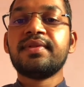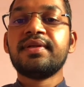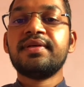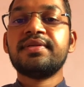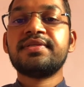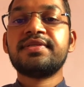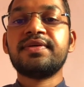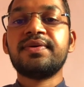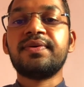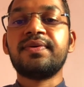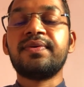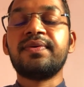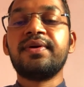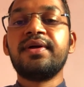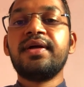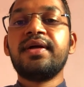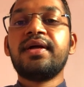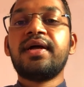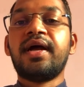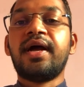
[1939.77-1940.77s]
So
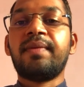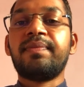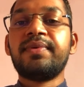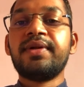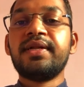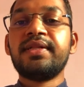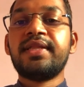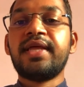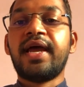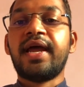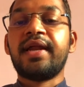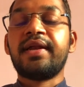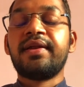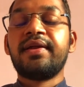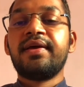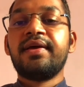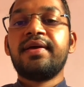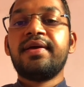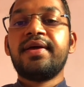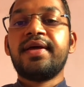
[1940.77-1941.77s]
after that
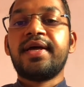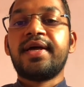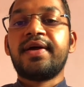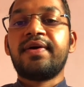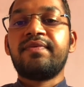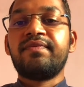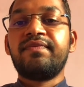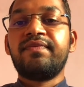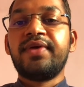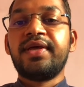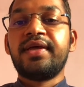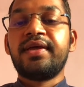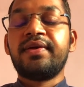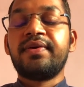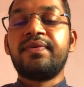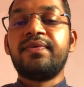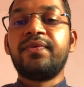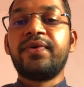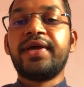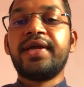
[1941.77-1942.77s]
we
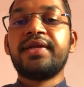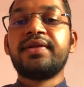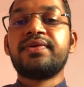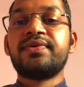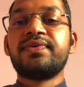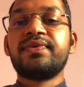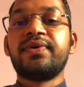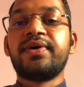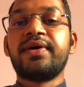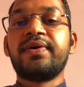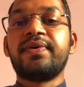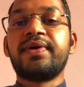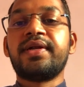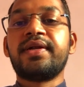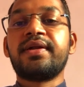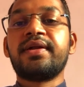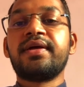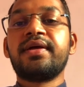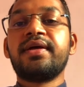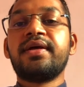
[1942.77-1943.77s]
going to our
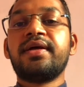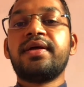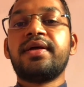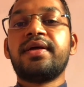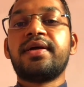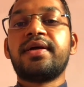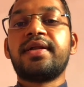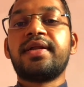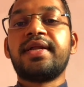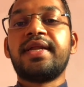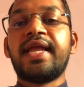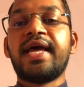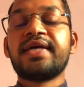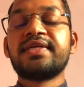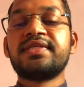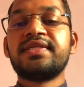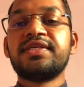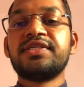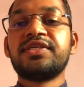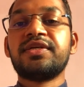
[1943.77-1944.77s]

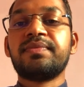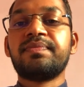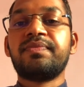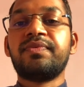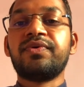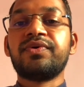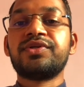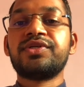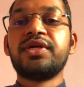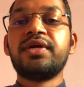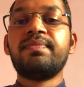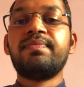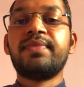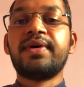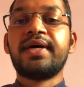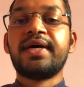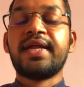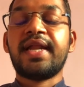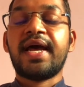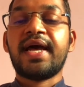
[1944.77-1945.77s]
relaxation portion,
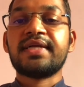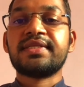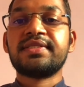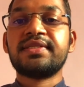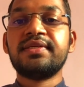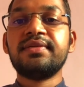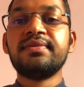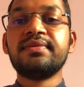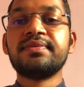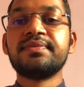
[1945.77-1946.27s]
Mairasana.